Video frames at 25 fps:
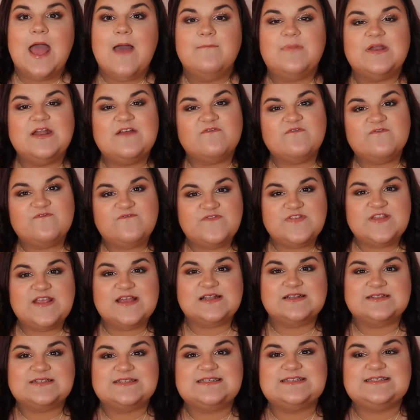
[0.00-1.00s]
But it
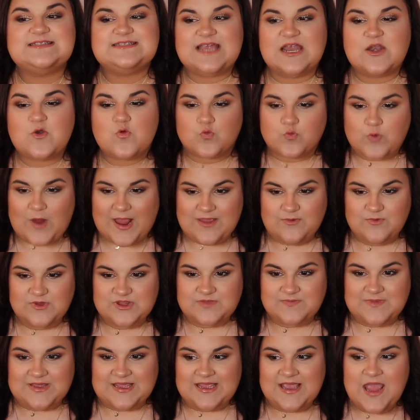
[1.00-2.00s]
didn't sit right
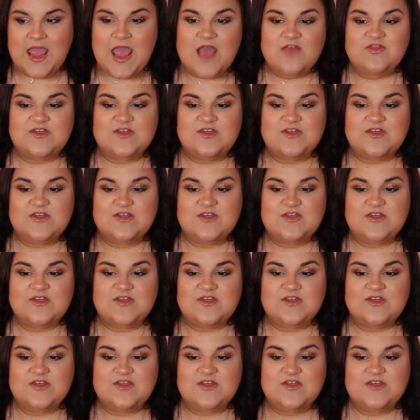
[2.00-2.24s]
with me